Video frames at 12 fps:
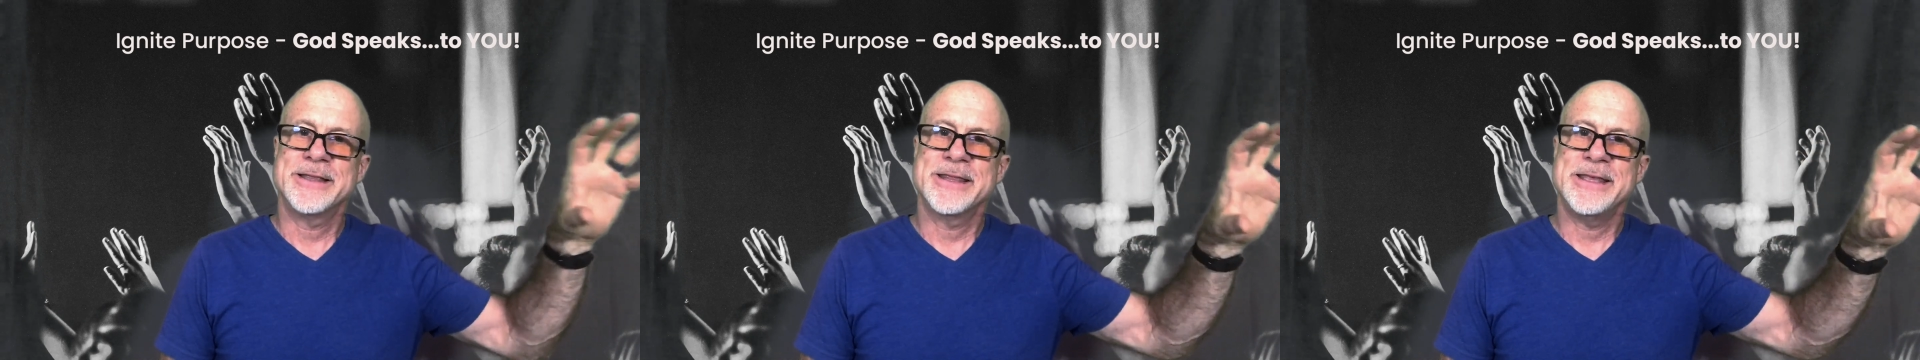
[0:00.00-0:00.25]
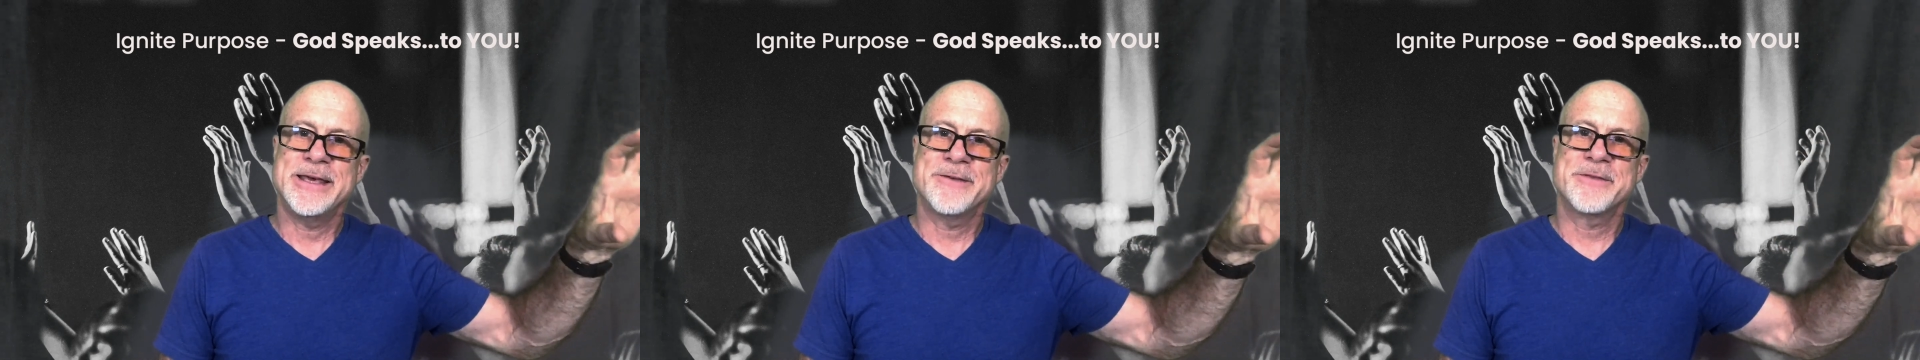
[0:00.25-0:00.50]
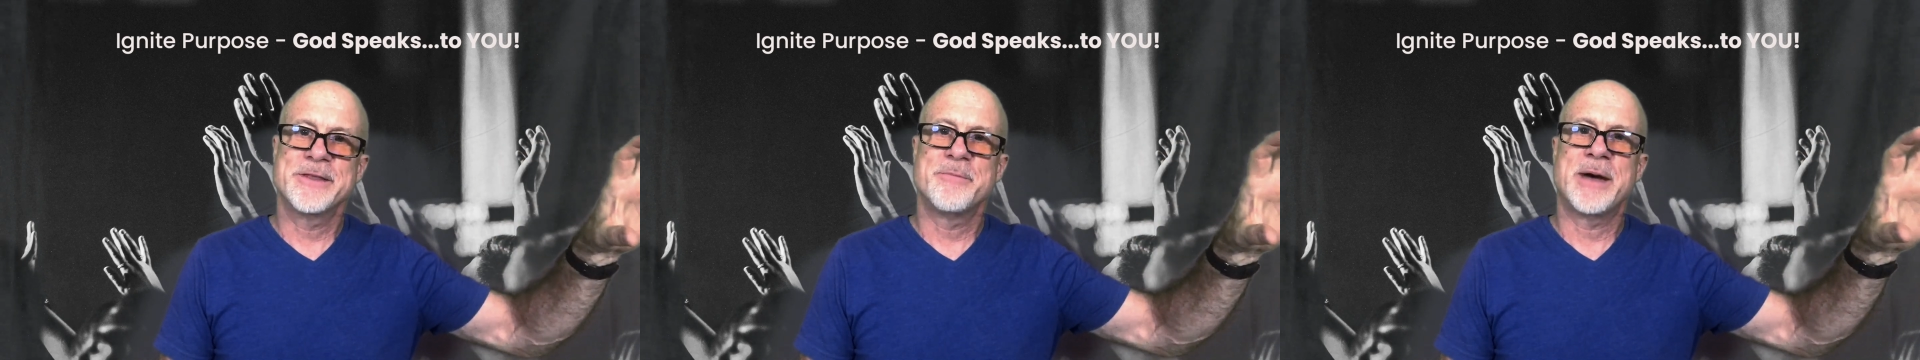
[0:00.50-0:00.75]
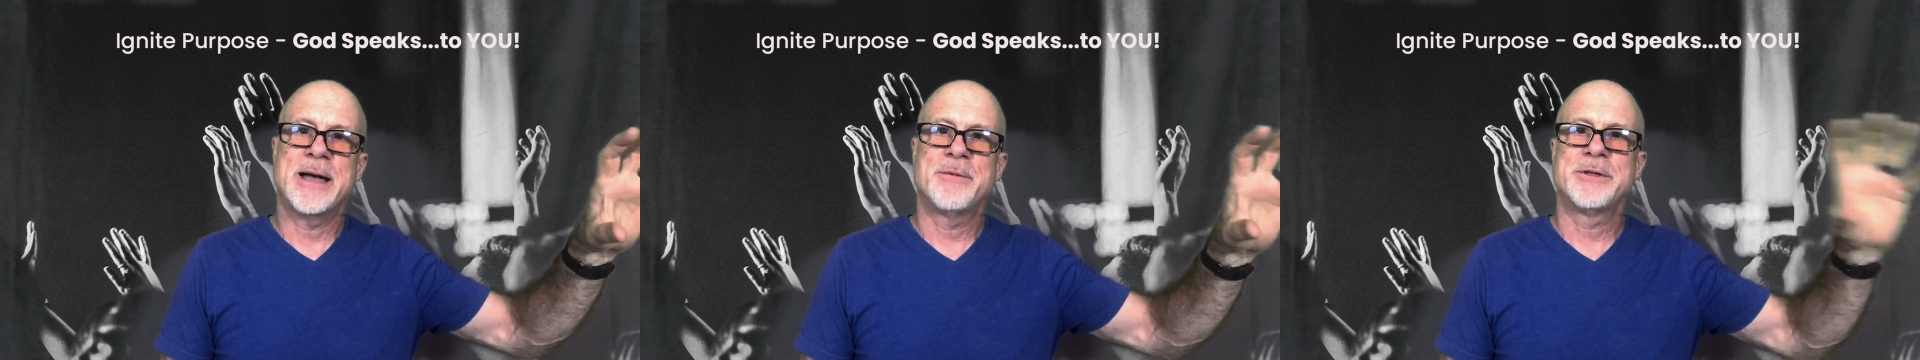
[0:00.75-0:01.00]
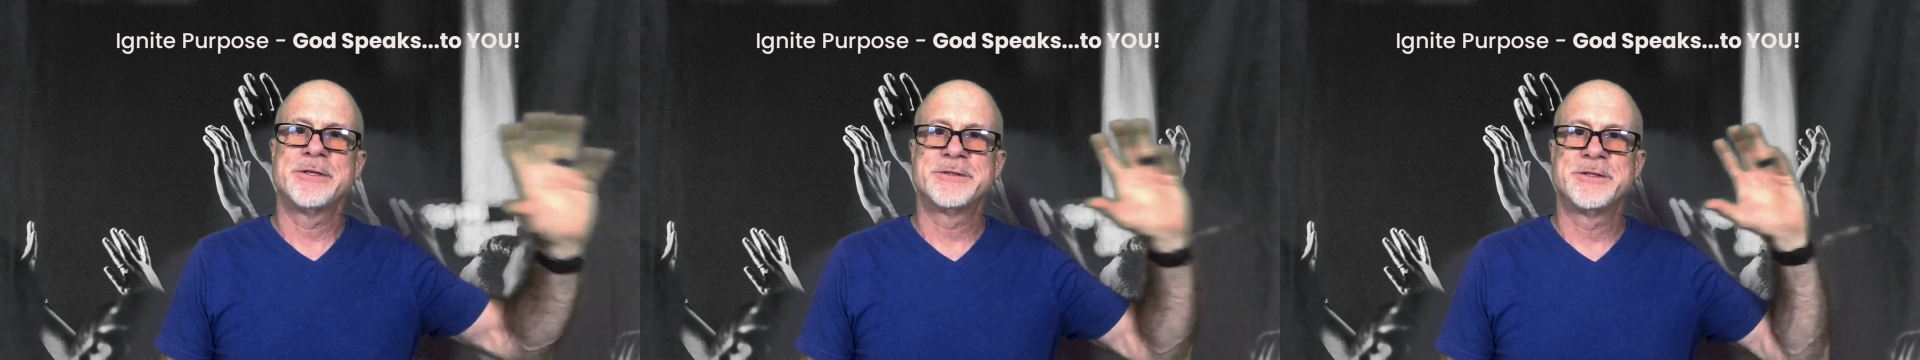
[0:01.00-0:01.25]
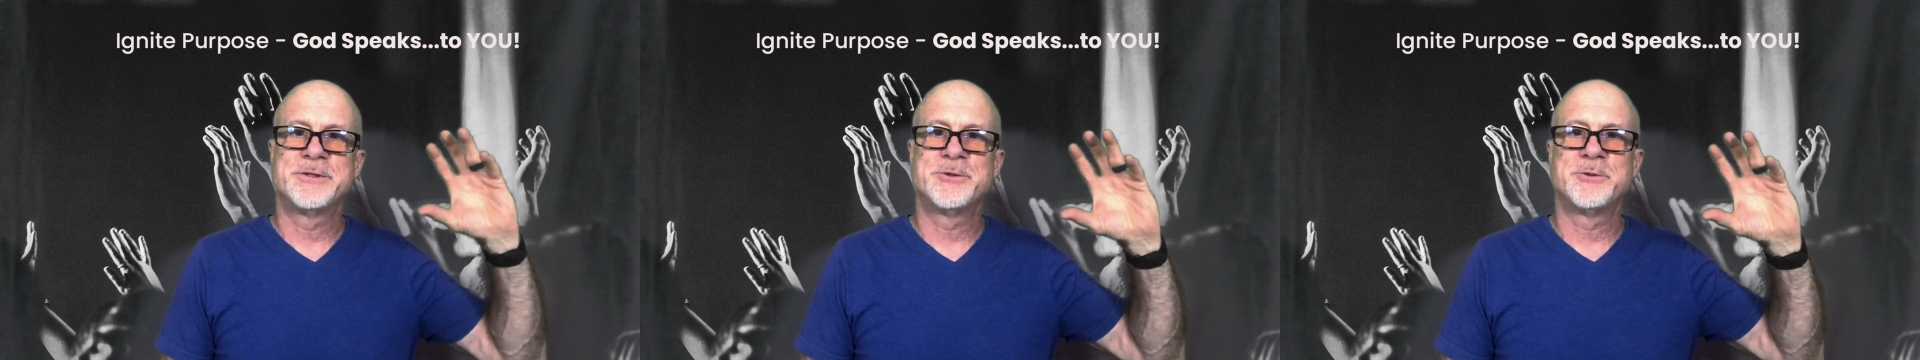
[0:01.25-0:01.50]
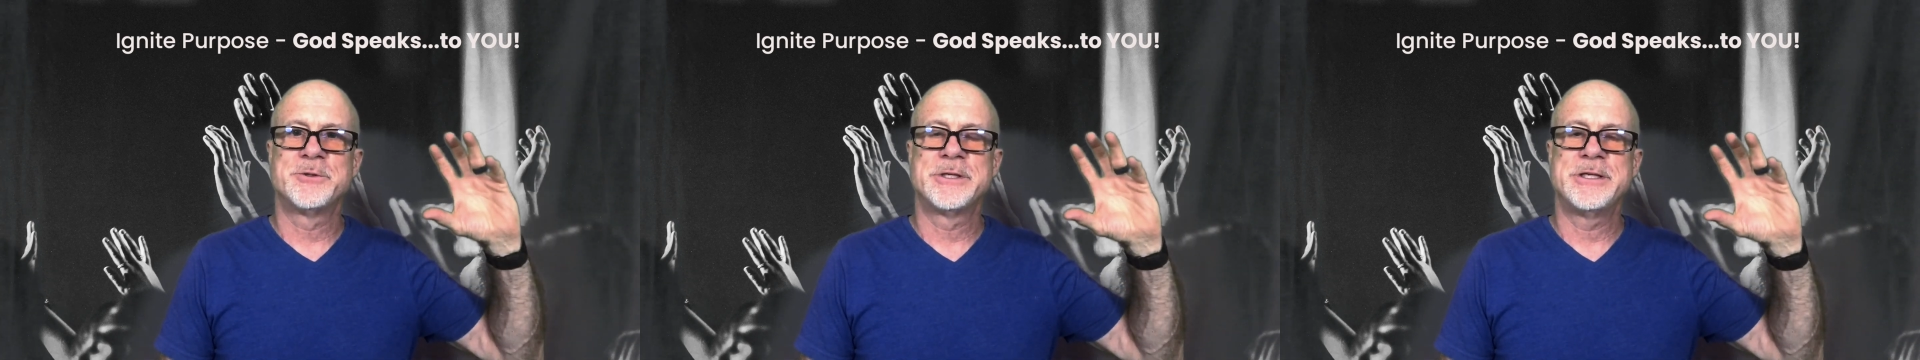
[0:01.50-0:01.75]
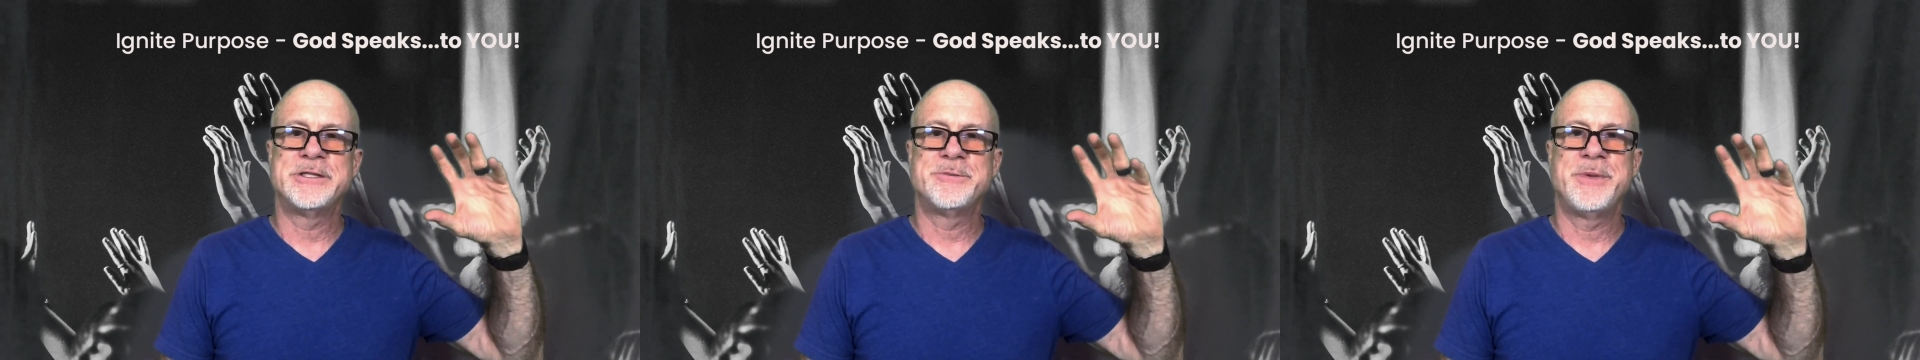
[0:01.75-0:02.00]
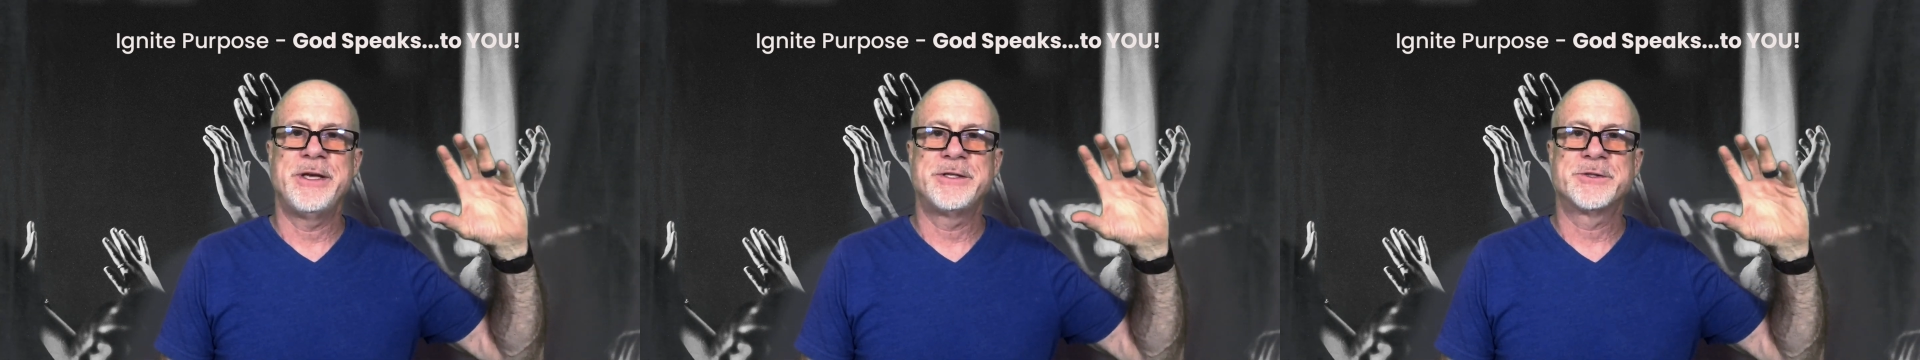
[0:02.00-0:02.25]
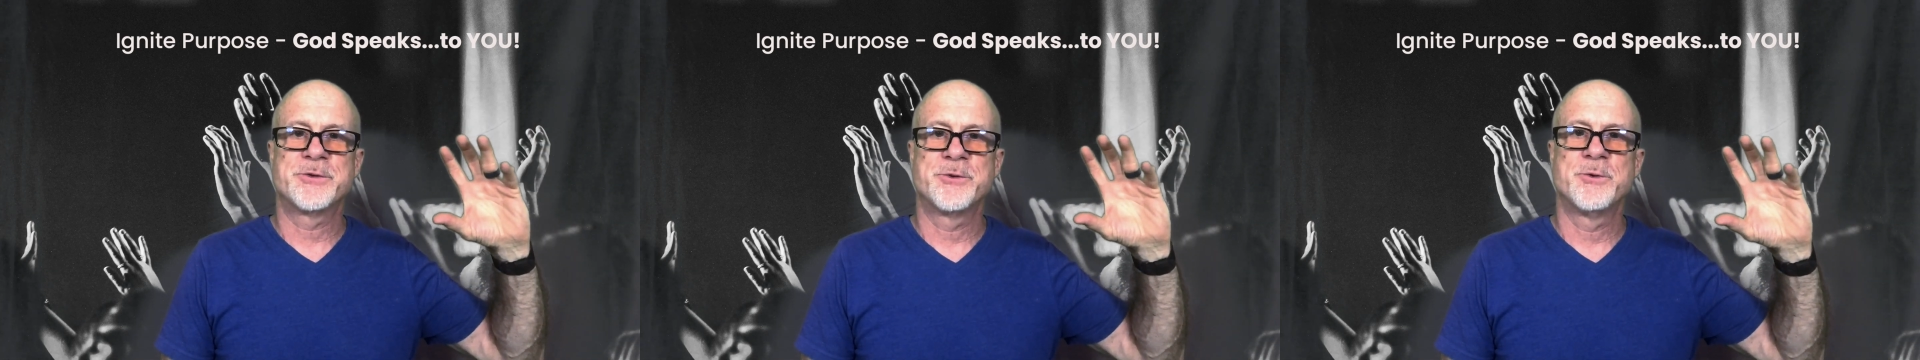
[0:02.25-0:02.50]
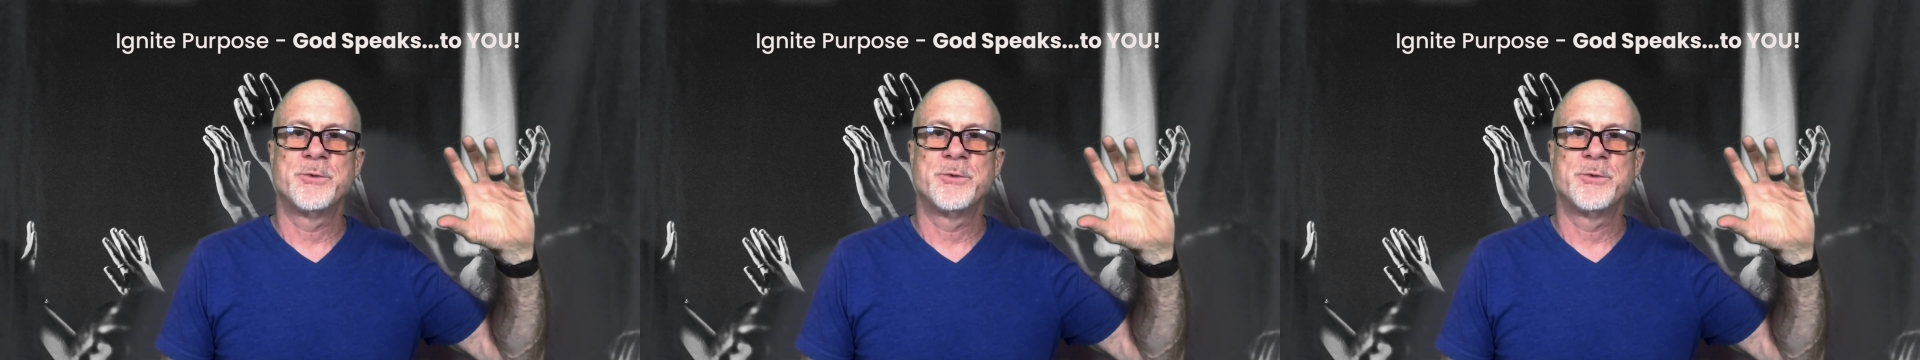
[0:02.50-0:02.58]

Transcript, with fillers: if the Bible is the tool that He speaks through,